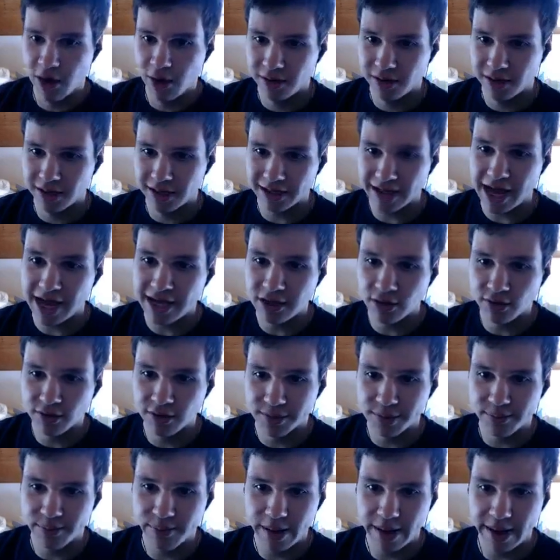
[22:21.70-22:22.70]
like I don't
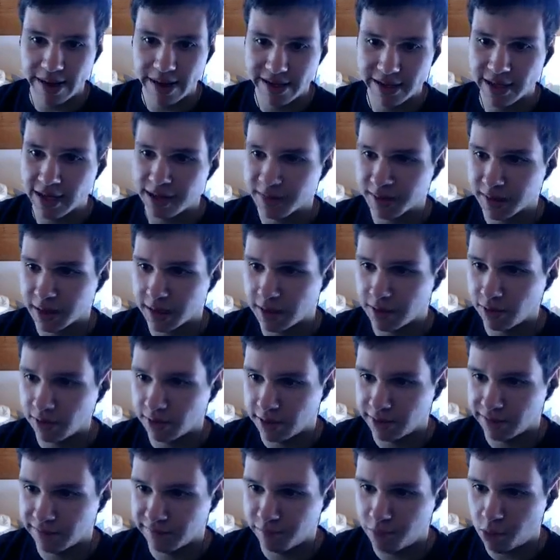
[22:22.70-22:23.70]
even play games that
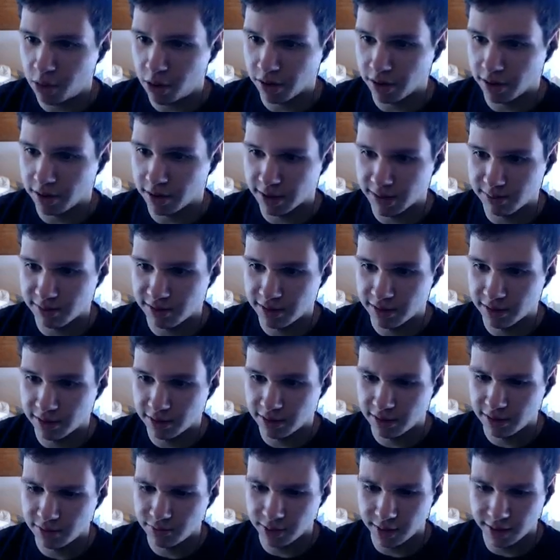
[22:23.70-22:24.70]
don't have borderless
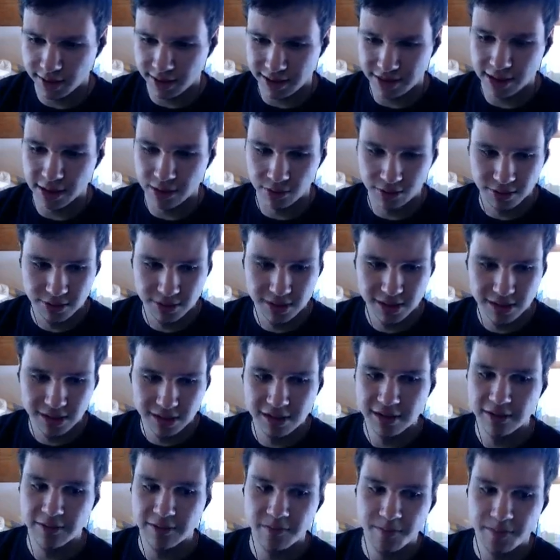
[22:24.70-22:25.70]
window. I really don't.
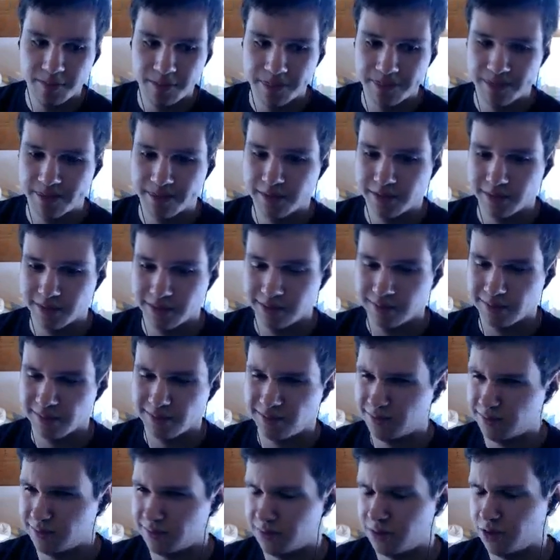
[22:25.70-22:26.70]

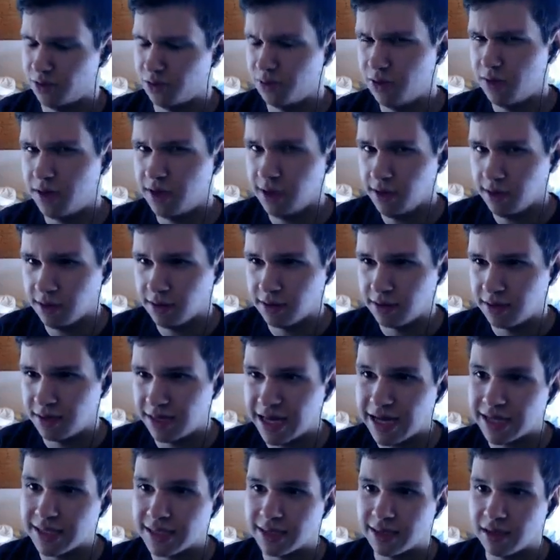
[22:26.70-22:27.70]
Or do I?
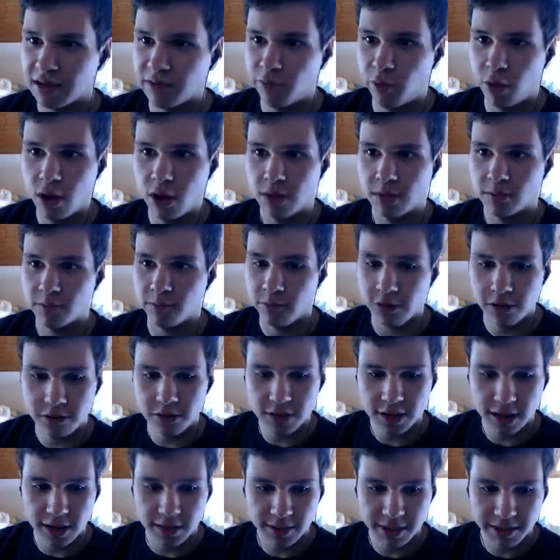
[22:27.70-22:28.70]
Yes, one.
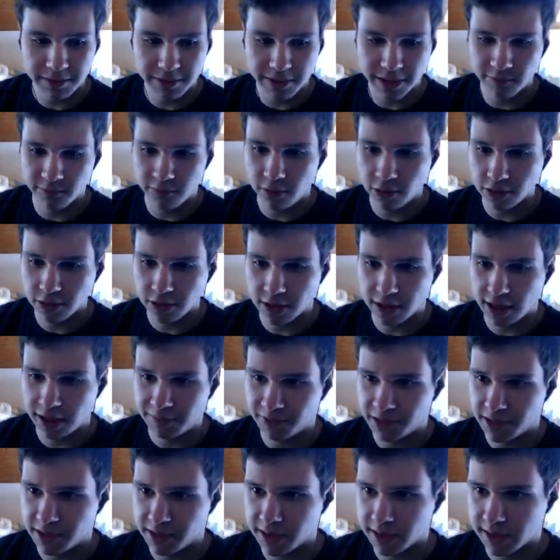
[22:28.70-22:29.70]
One game. I played one
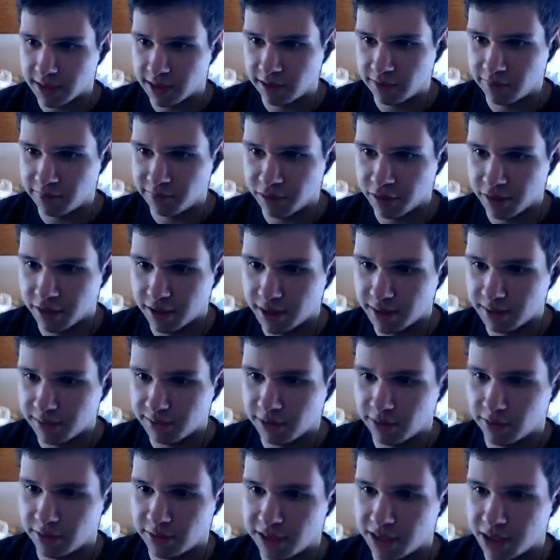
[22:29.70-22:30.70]
game that doesn't have borderless
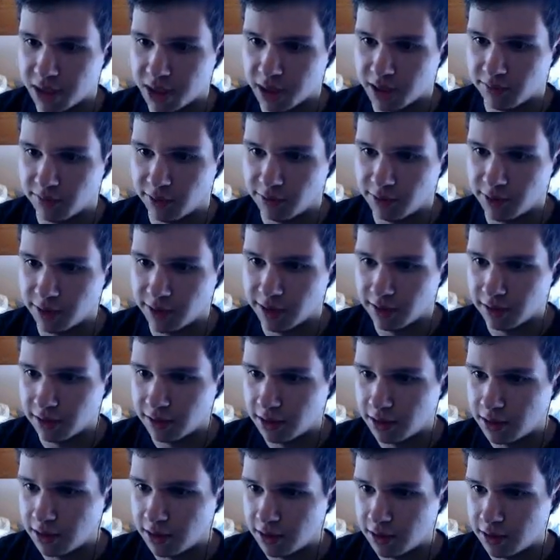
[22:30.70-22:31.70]
window, and that's Chivalry.
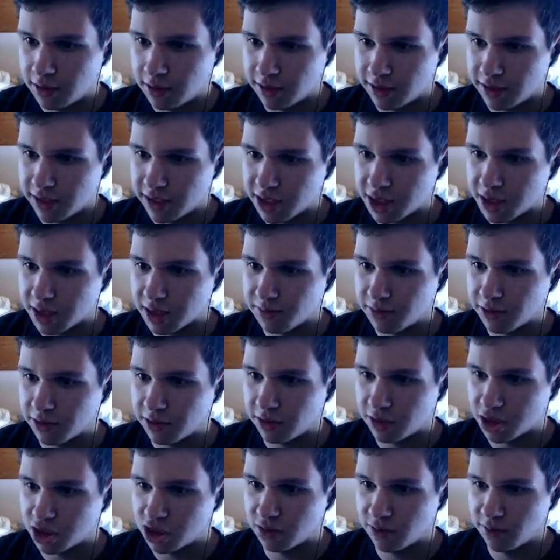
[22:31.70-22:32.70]
And that's just
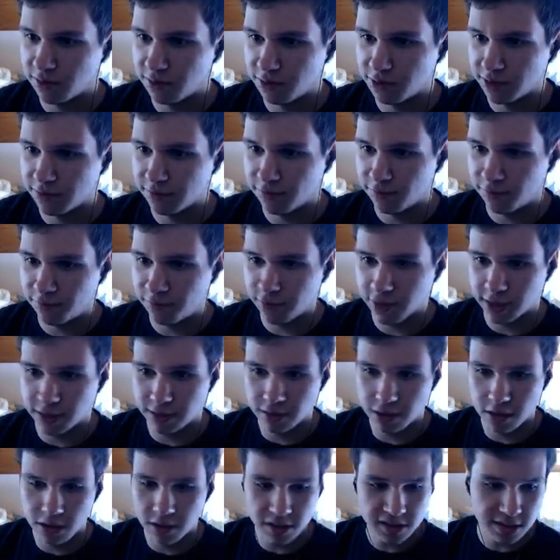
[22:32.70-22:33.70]
because Chivalry is
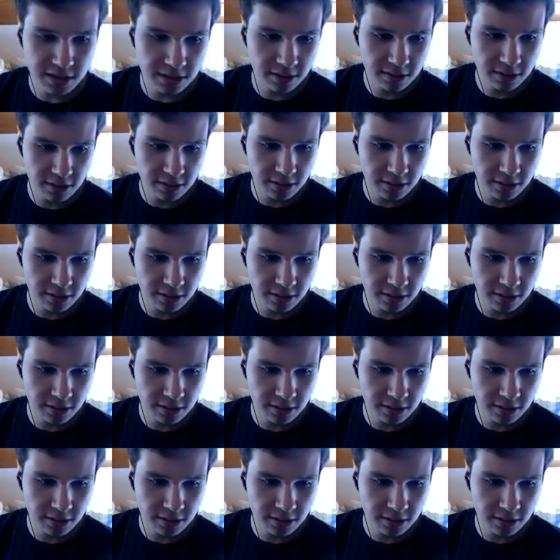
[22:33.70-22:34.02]
freaking awesome.